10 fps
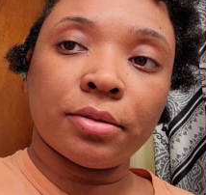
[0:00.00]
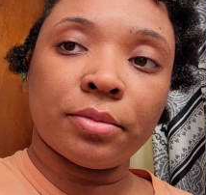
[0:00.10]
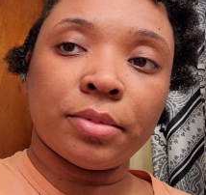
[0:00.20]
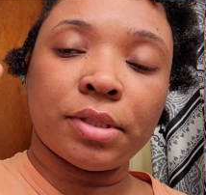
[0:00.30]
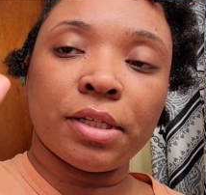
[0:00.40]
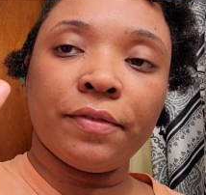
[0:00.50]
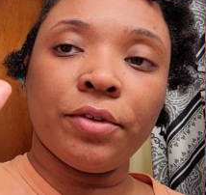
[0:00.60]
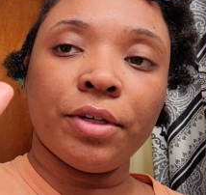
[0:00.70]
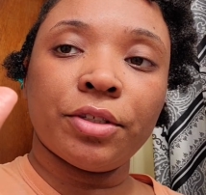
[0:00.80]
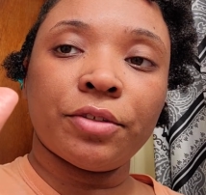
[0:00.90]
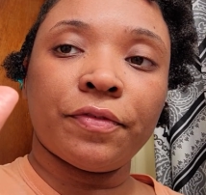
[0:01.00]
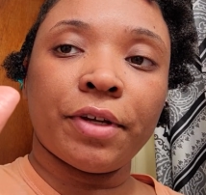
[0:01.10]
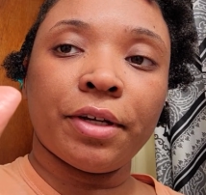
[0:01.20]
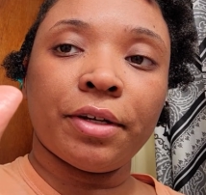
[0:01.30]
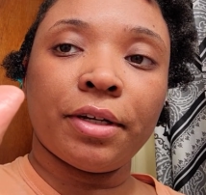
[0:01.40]
But see, if you can get your
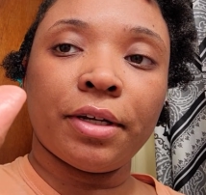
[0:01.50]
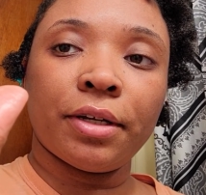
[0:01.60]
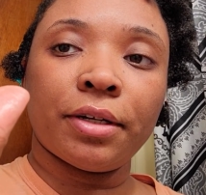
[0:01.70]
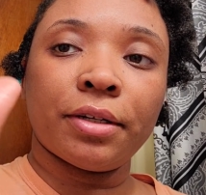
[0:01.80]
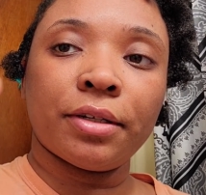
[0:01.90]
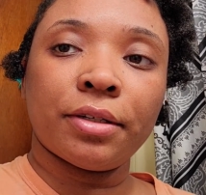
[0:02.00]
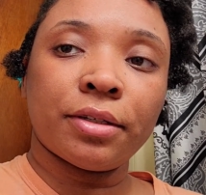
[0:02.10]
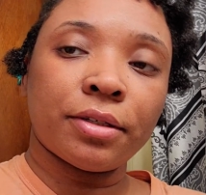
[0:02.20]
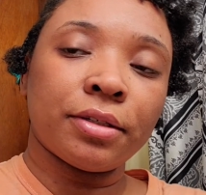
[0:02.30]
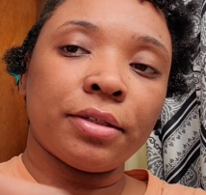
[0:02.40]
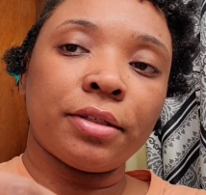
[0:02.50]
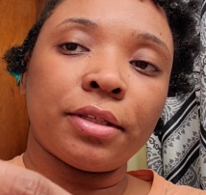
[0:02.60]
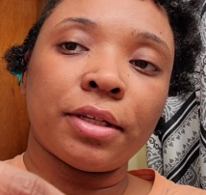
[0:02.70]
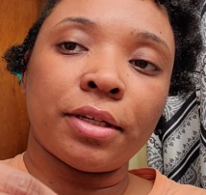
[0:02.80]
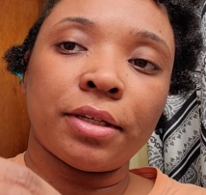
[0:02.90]
finger in there,
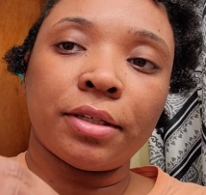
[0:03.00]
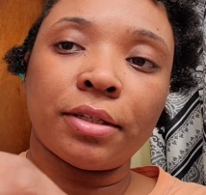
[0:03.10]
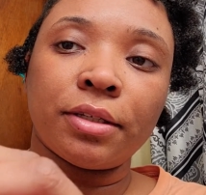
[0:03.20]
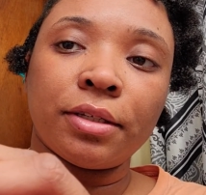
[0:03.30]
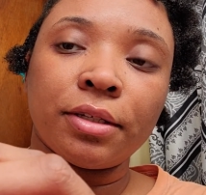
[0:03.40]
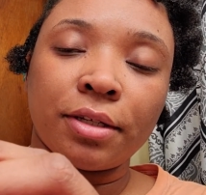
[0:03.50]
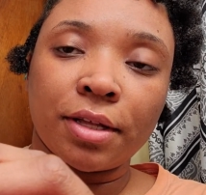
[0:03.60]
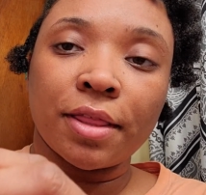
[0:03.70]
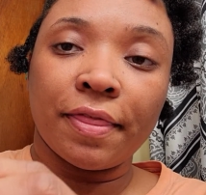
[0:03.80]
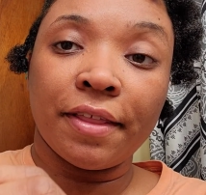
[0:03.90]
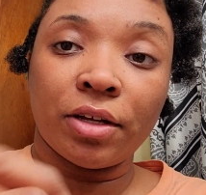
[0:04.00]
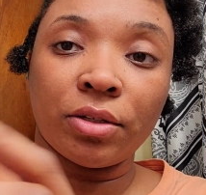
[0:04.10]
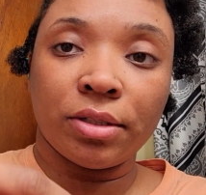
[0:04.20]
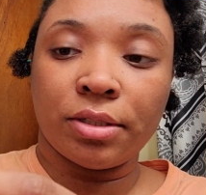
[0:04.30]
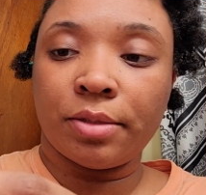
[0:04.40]
then the
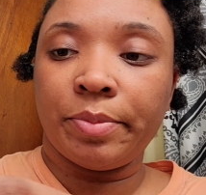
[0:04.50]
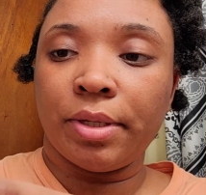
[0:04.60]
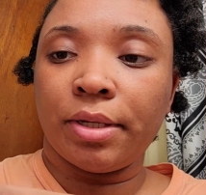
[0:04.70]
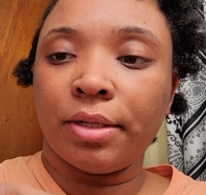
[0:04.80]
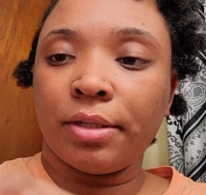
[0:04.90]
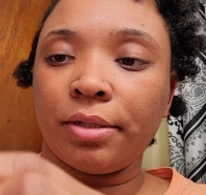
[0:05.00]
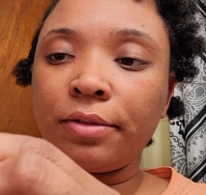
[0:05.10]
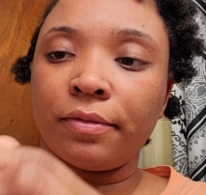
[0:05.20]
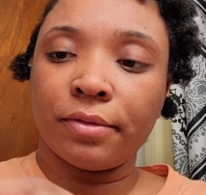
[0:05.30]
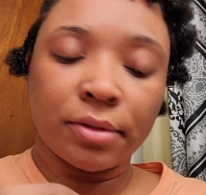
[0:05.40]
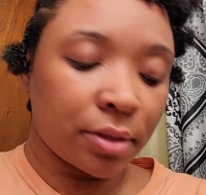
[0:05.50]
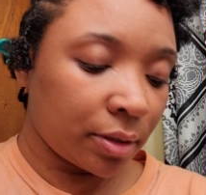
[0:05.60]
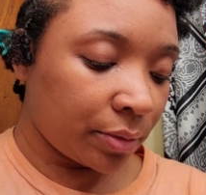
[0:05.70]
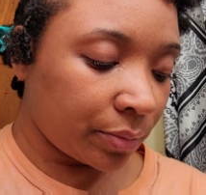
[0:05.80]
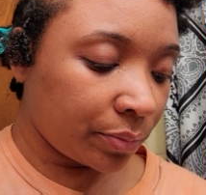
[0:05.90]
hole is big enough. So
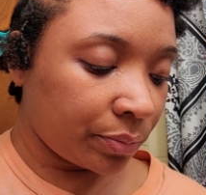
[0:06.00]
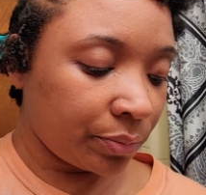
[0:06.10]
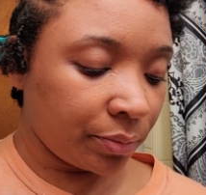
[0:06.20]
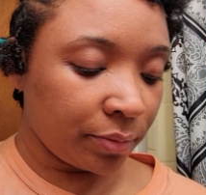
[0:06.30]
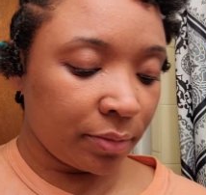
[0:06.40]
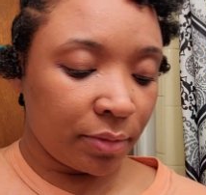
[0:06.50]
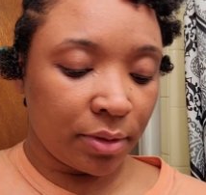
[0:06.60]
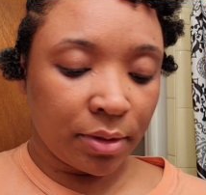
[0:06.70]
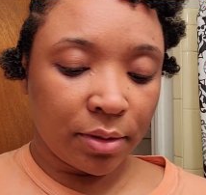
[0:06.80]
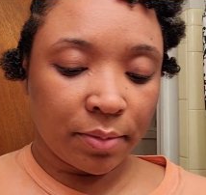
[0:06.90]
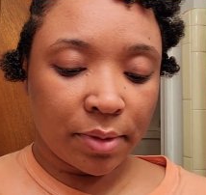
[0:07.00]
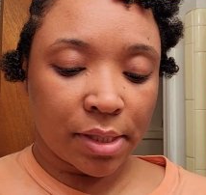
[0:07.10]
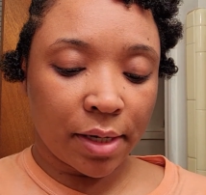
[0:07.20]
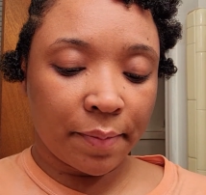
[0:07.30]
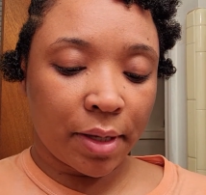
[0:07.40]
I'm gonna
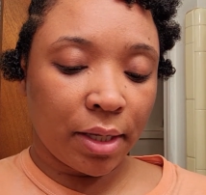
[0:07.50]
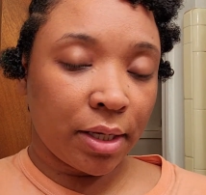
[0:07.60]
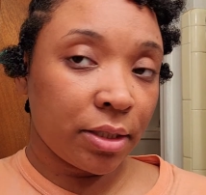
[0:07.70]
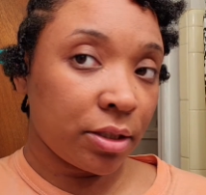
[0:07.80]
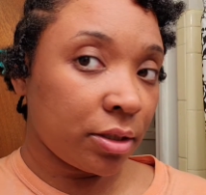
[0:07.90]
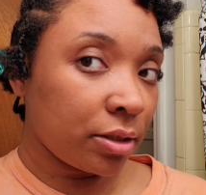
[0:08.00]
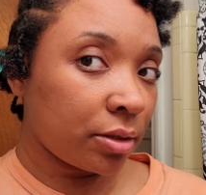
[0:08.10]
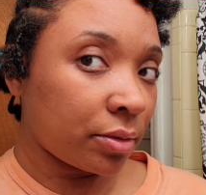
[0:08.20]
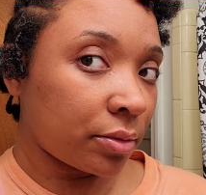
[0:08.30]
take my latch hook,